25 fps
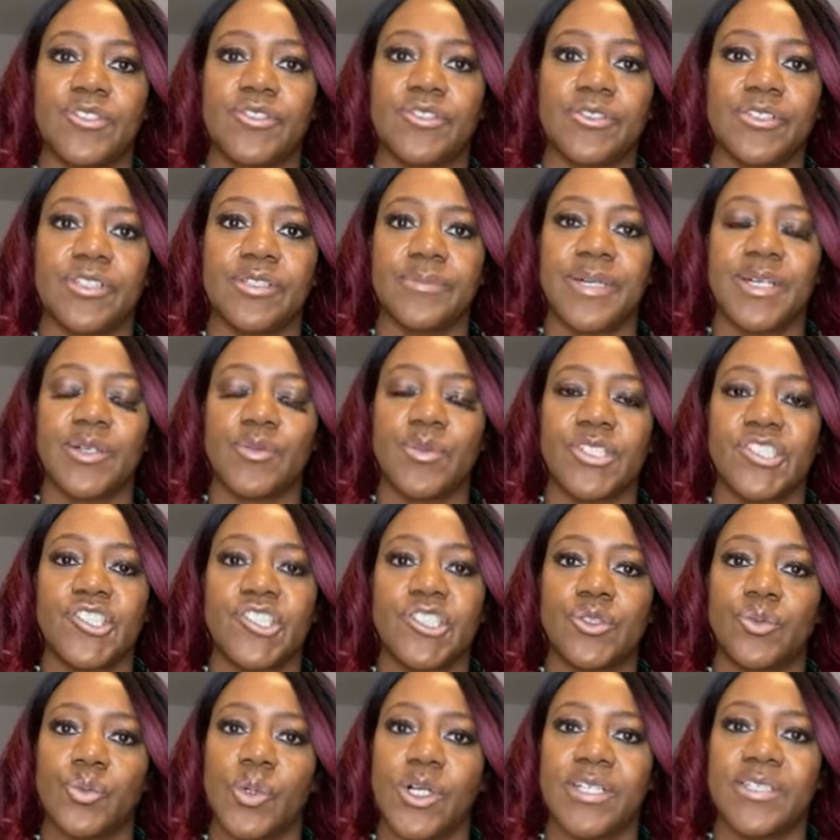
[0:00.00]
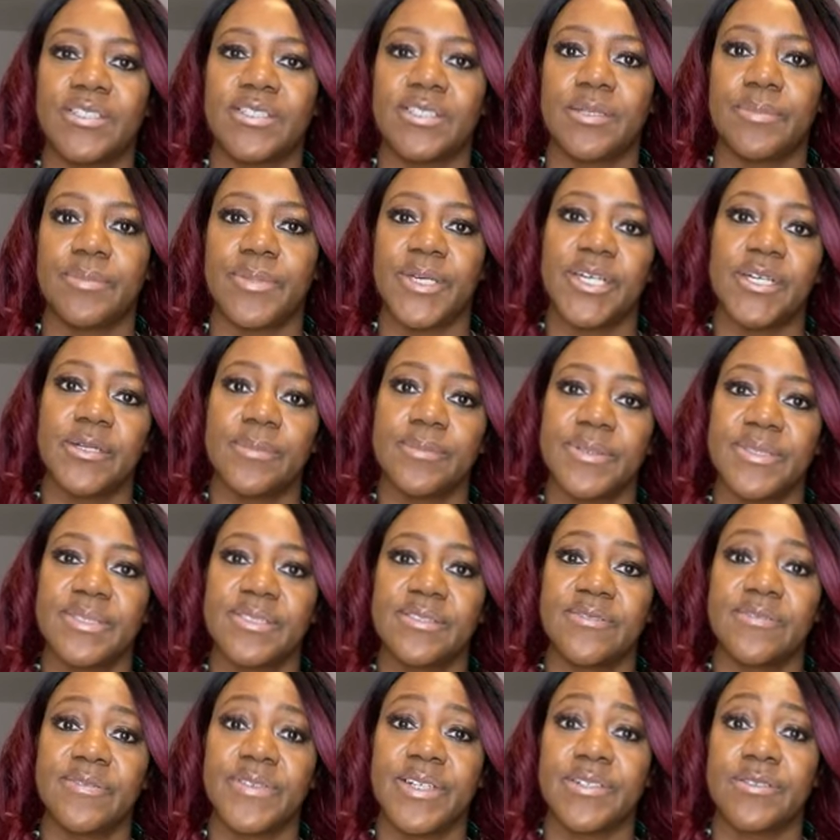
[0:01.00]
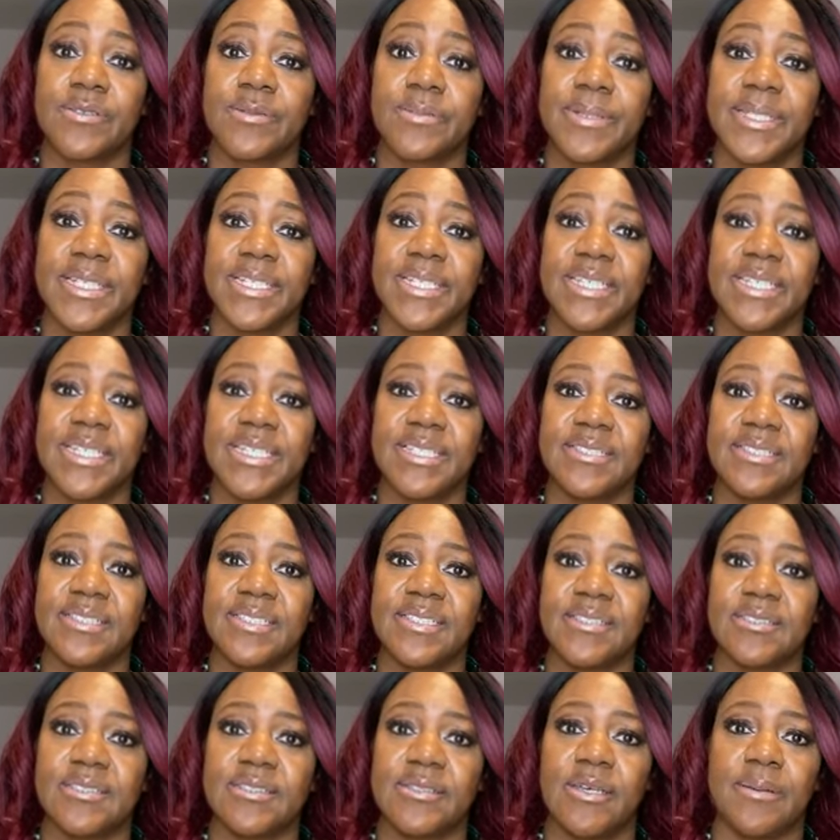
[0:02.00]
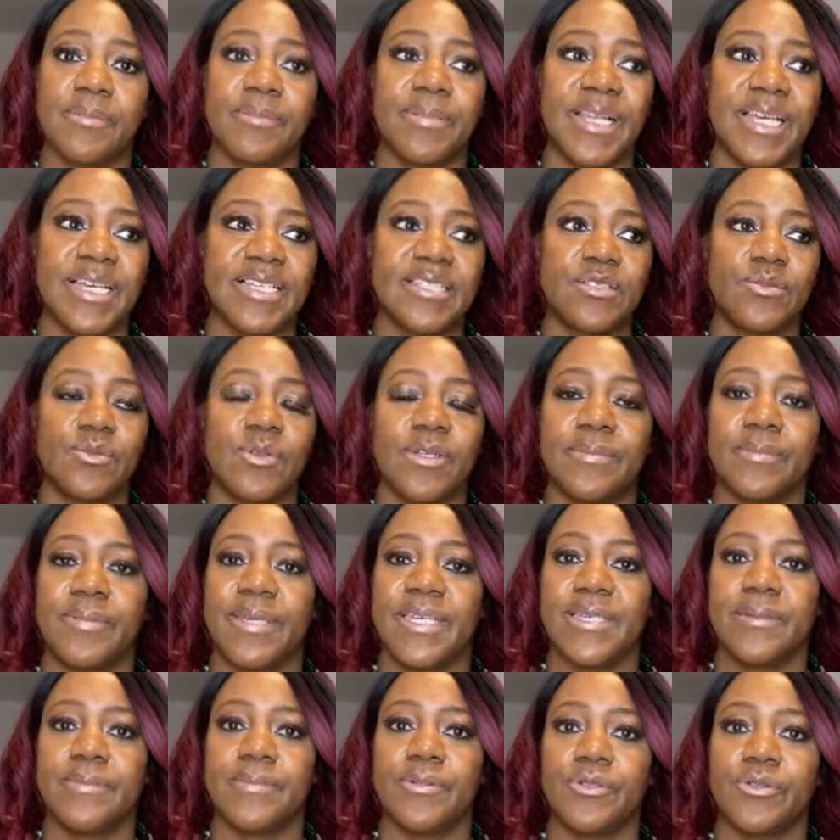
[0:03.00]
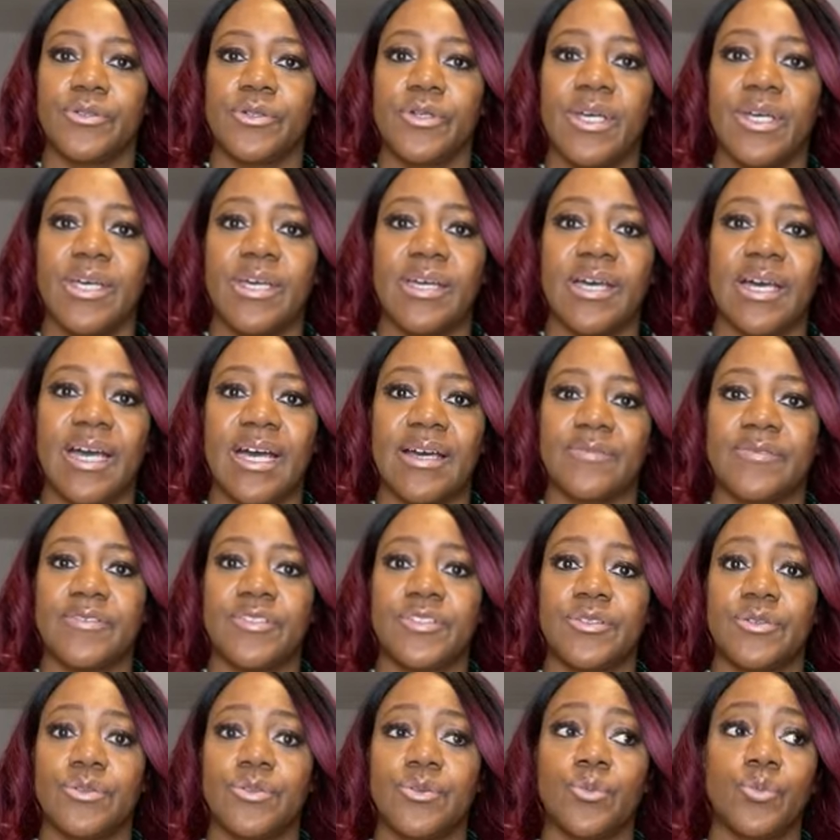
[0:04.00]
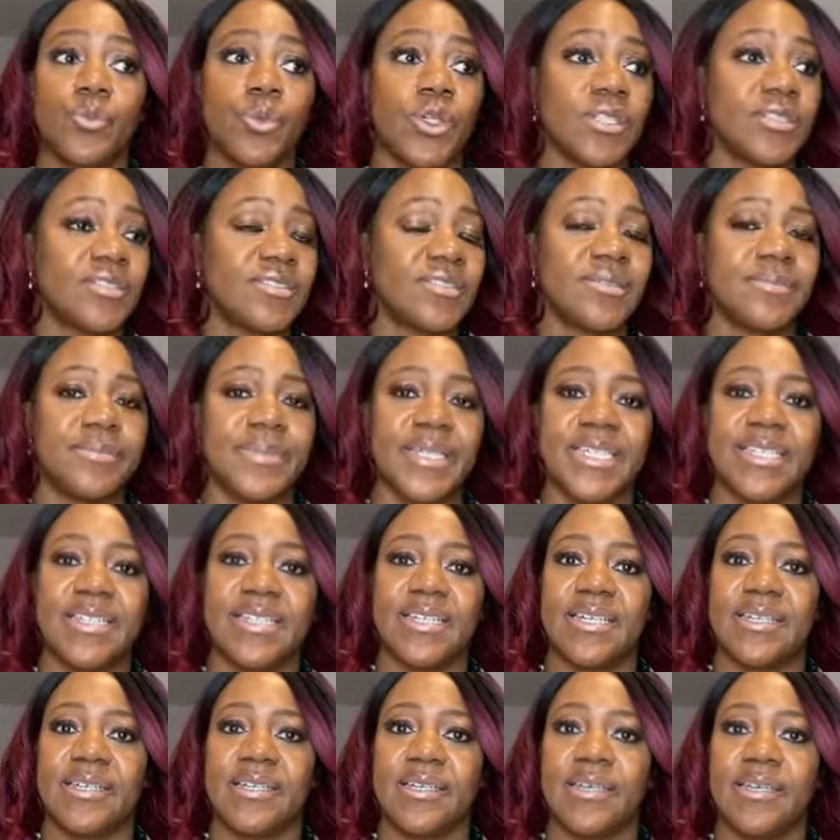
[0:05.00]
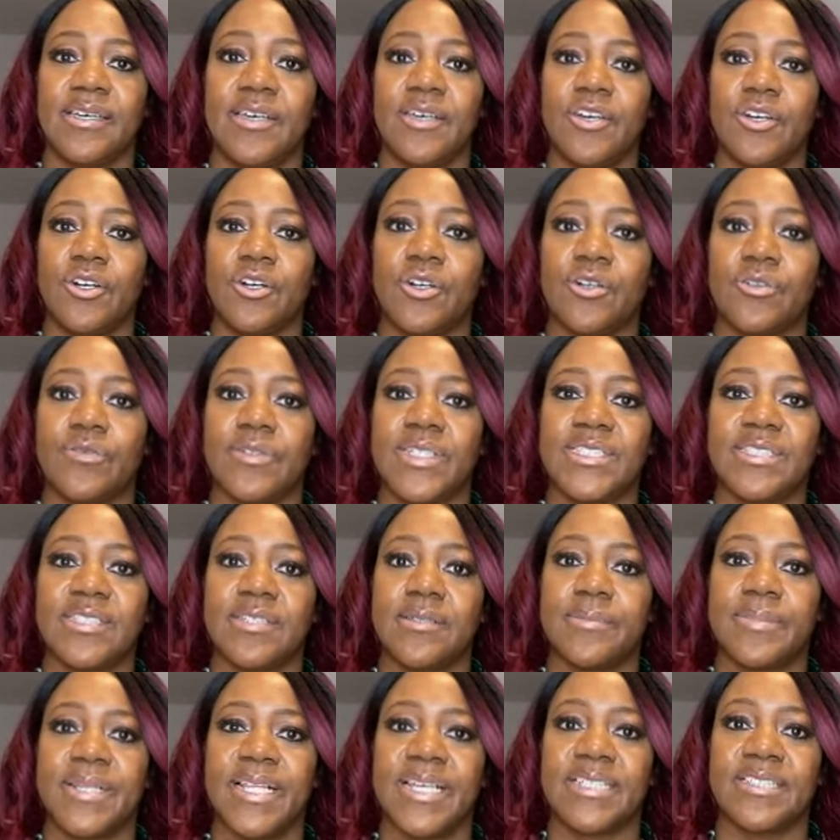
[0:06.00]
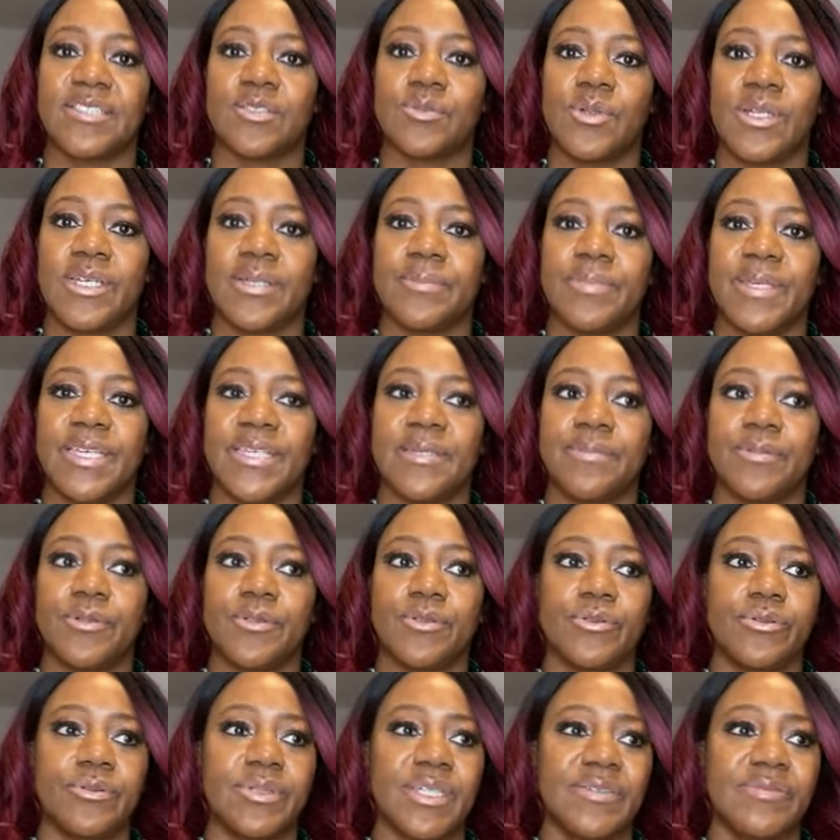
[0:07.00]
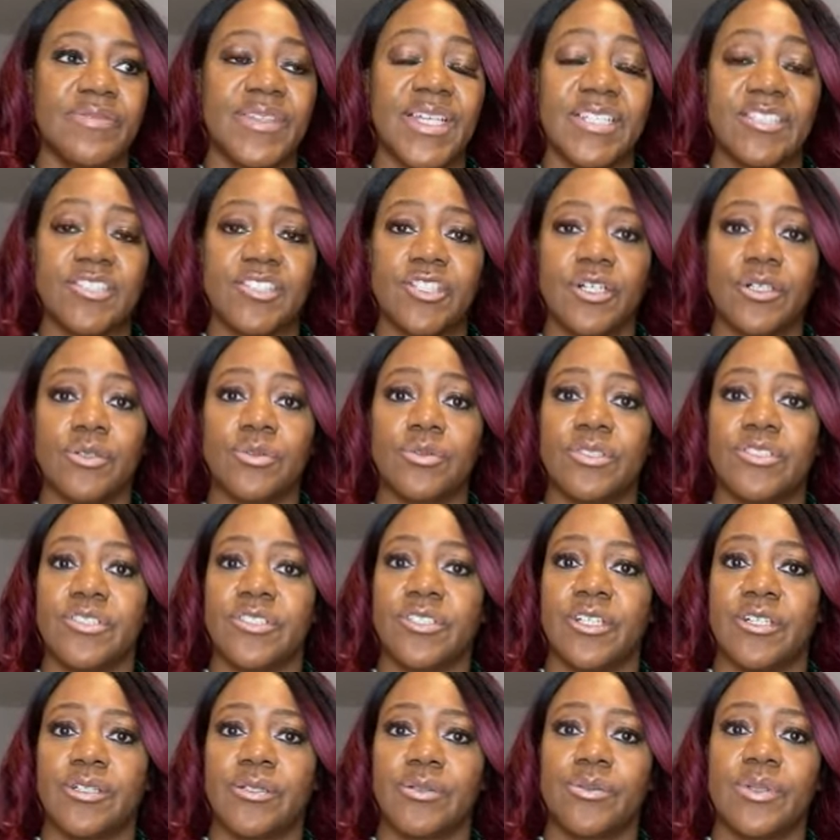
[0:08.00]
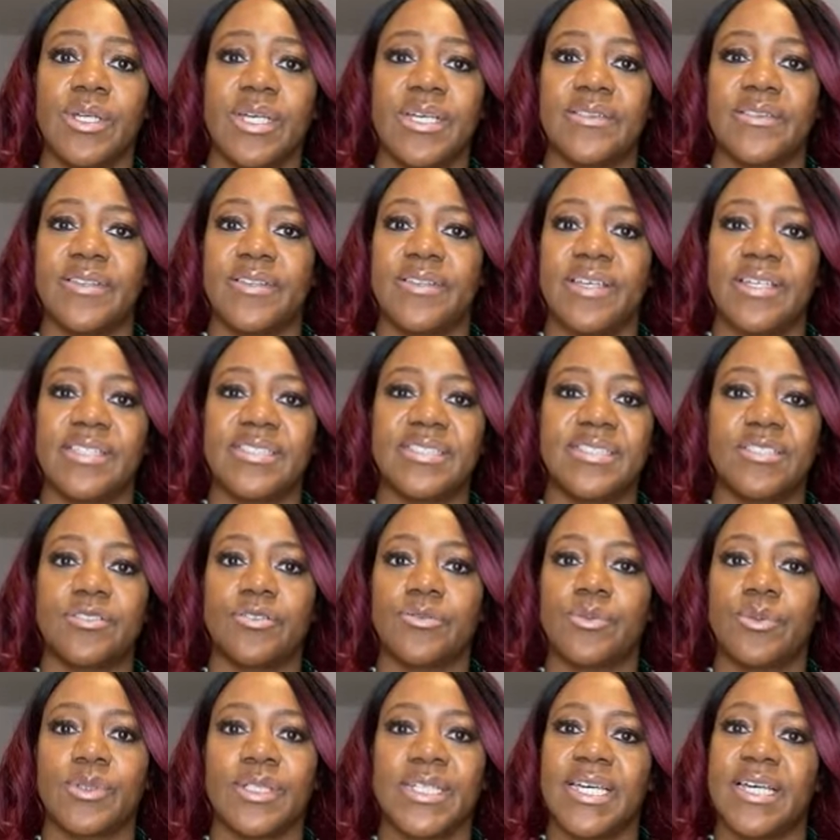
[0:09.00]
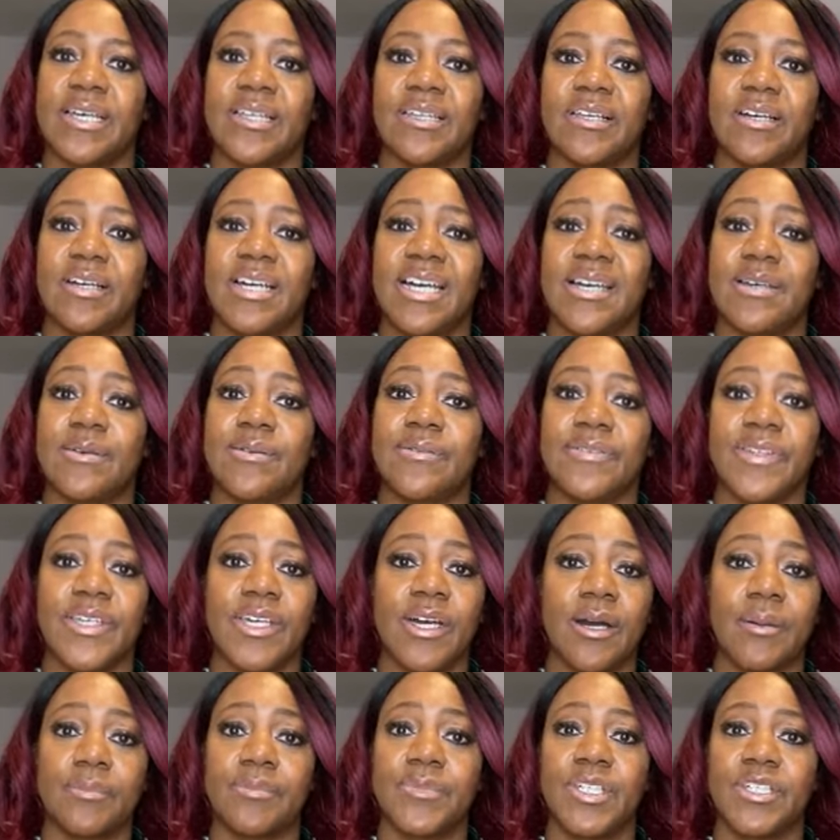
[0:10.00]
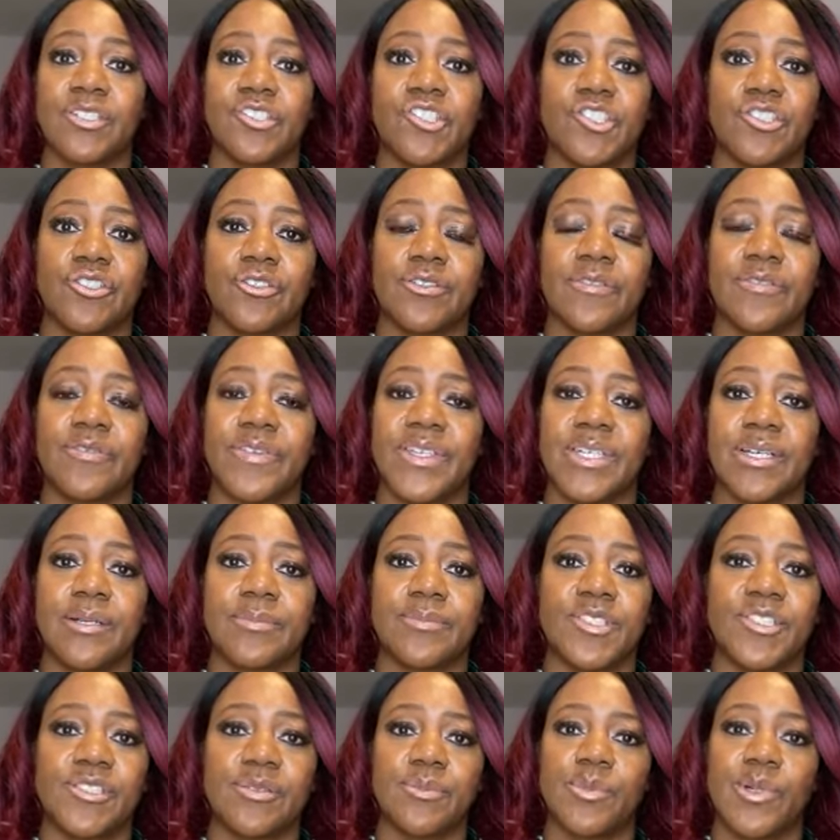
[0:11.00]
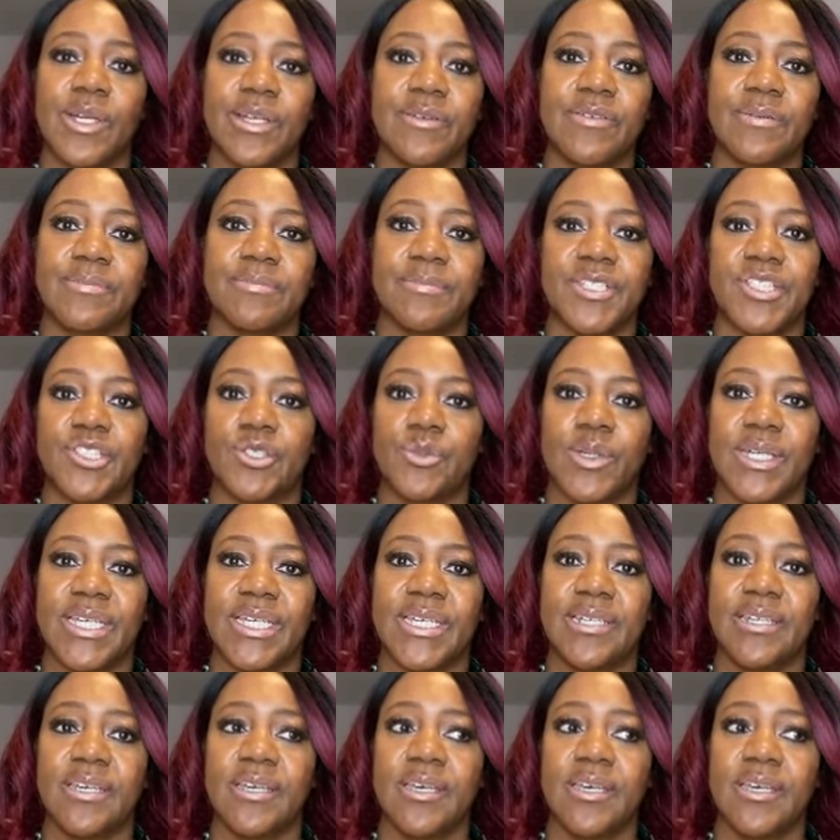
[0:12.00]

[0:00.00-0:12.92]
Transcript: talking about, which is what is the purpose of therapy? Is it a place where people have to want to be there, or is it a place where people, if they're told to go, then they still will get a lot out of it? I'm not sure. I think I'm somewhere in between.